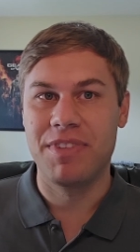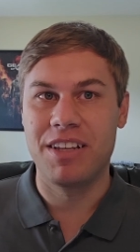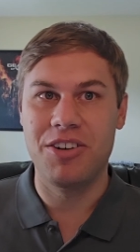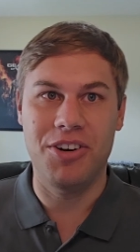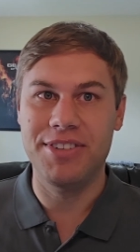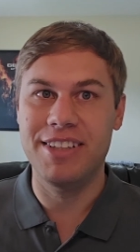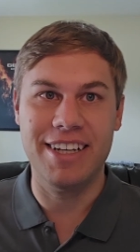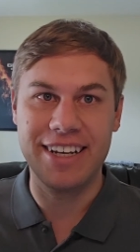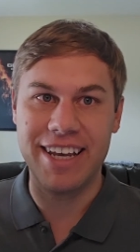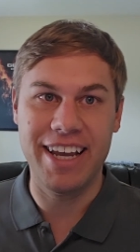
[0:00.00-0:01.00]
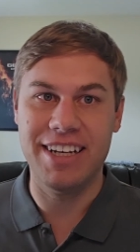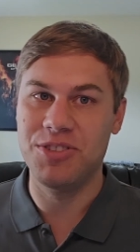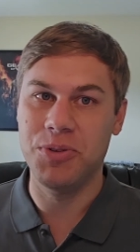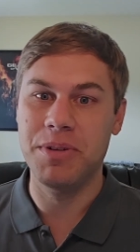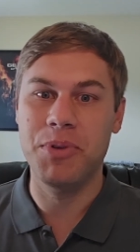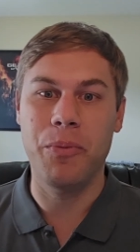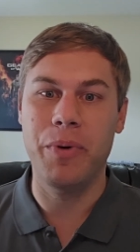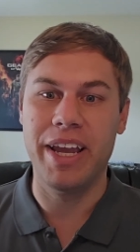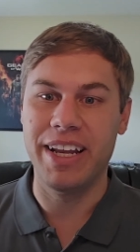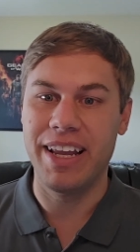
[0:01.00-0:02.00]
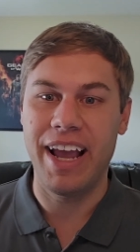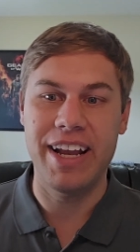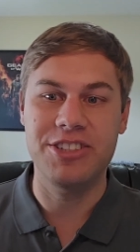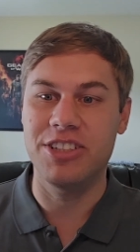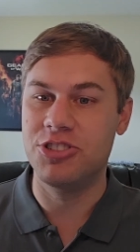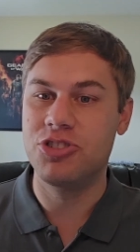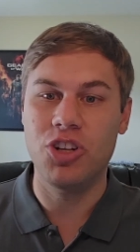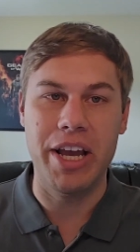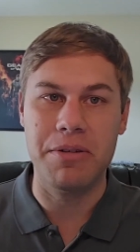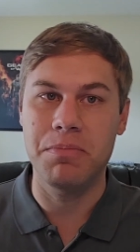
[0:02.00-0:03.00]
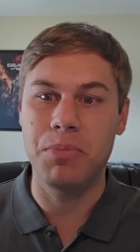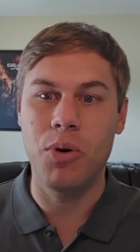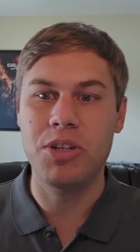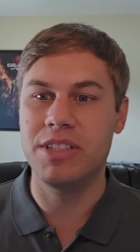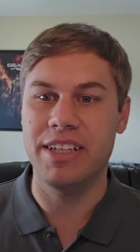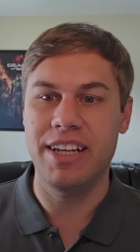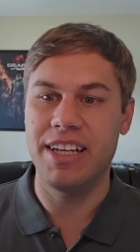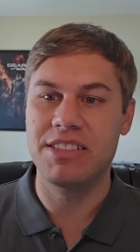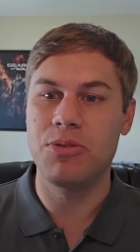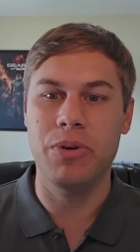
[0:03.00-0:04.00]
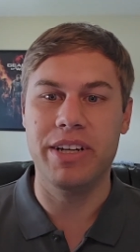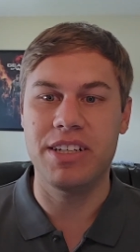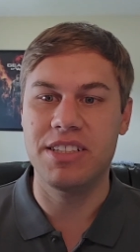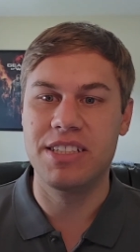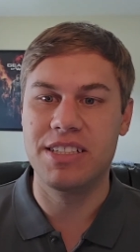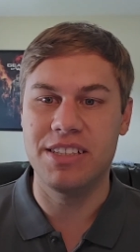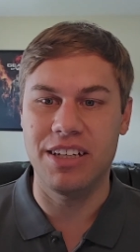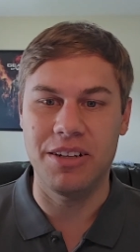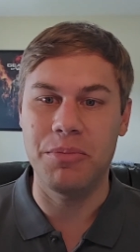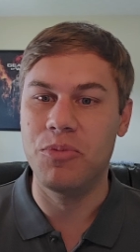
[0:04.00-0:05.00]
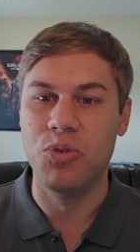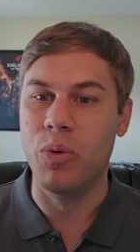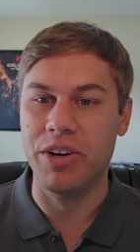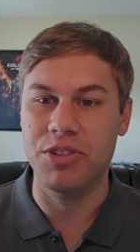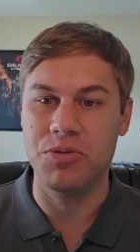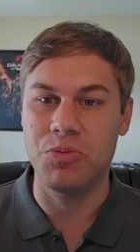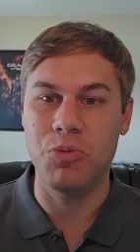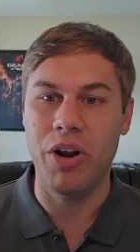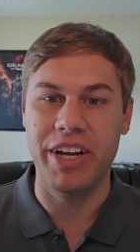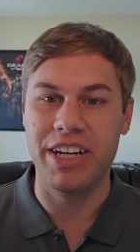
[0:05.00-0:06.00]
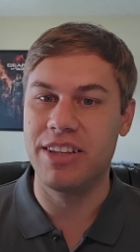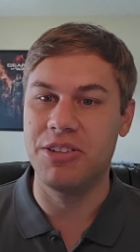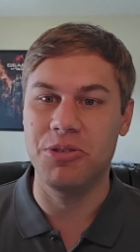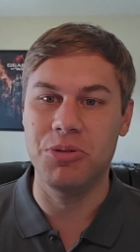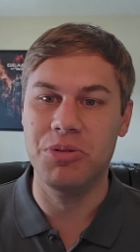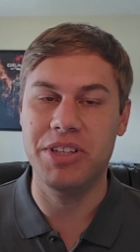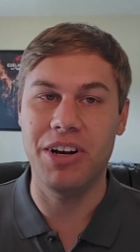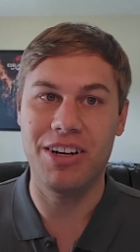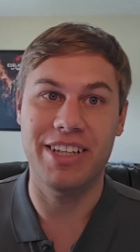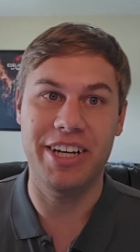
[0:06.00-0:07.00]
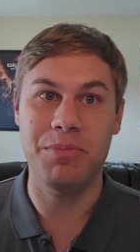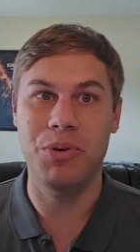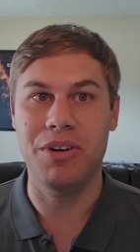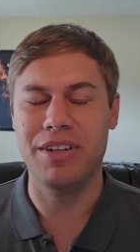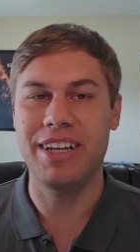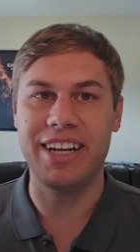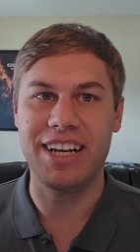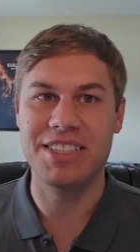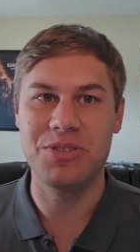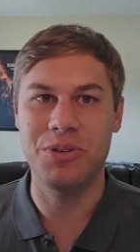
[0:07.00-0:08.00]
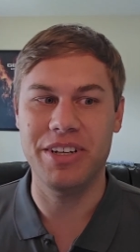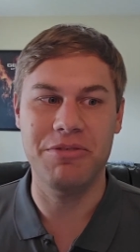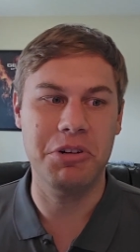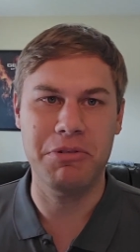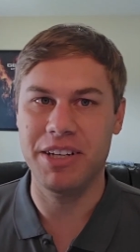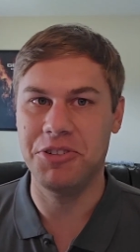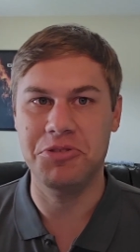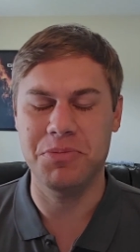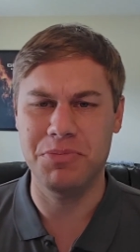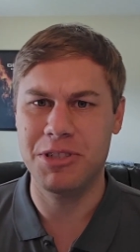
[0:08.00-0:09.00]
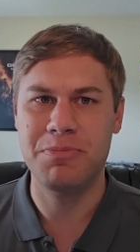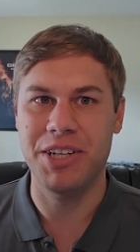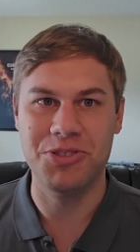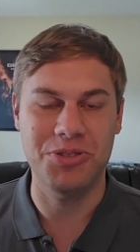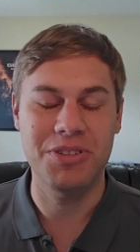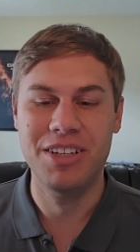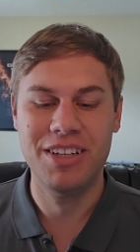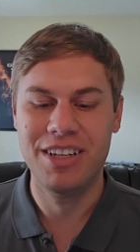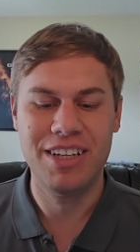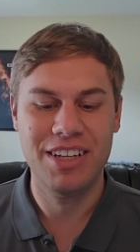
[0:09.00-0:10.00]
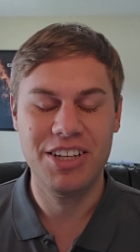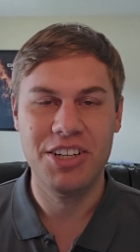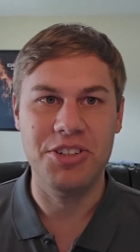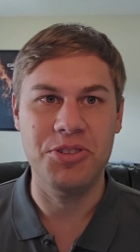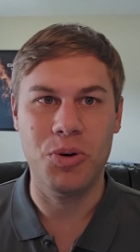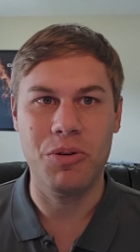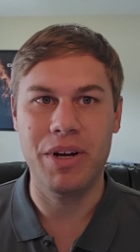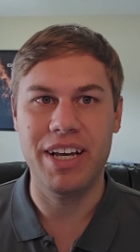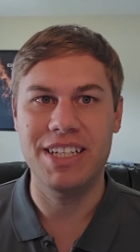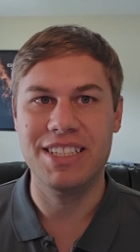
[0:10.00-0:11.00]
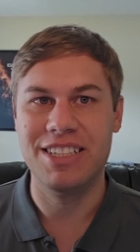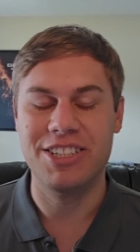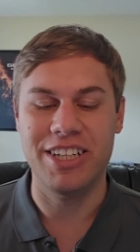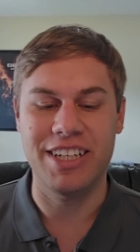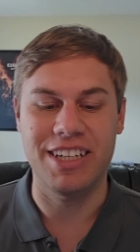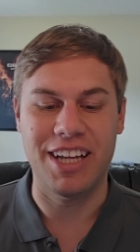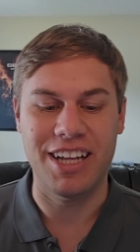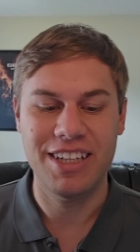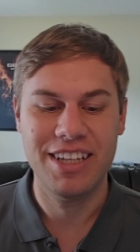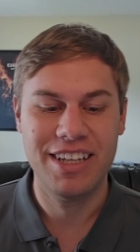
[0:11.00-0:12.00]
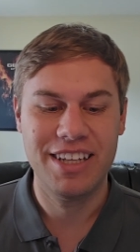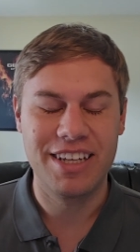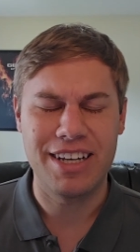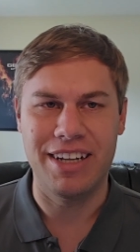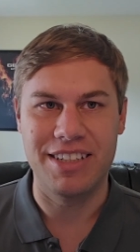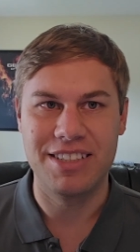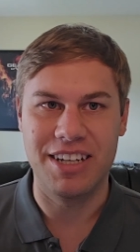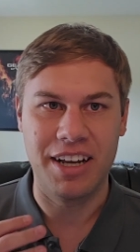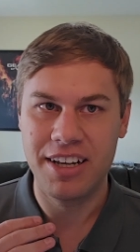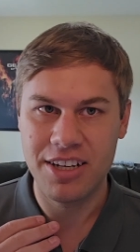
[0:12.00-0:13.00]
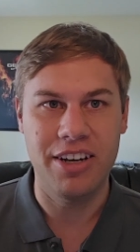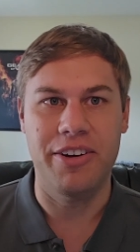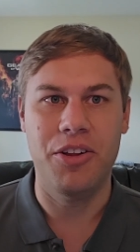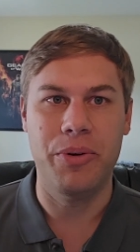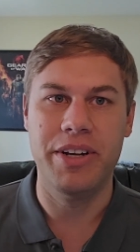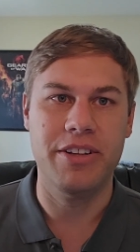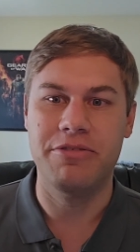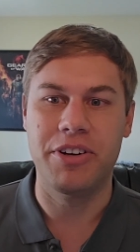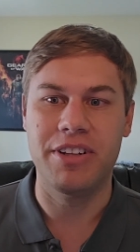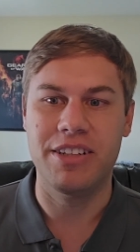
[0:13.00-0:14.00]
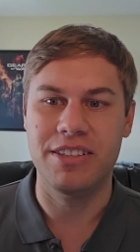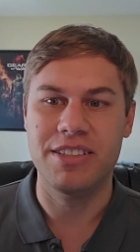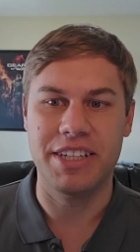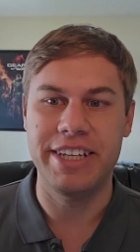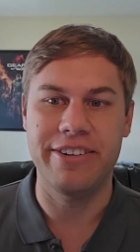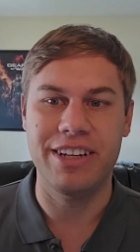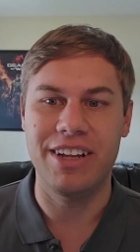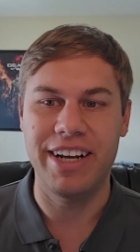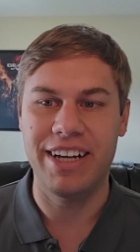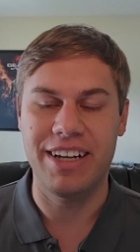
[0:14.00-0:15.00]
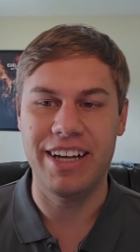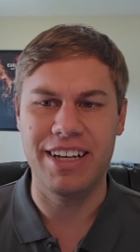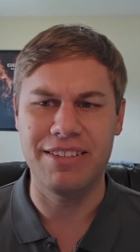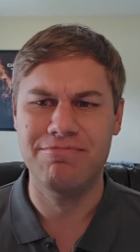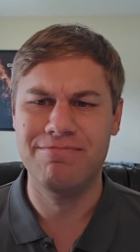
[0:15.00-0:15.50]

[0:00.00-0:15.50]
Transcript: called the gate, told them to wait, and just booked it, escorting us. We were just running through the Auckland airport, getting escorted. We went through some special doorways. She got us to cut all the way to the front of the security line, had a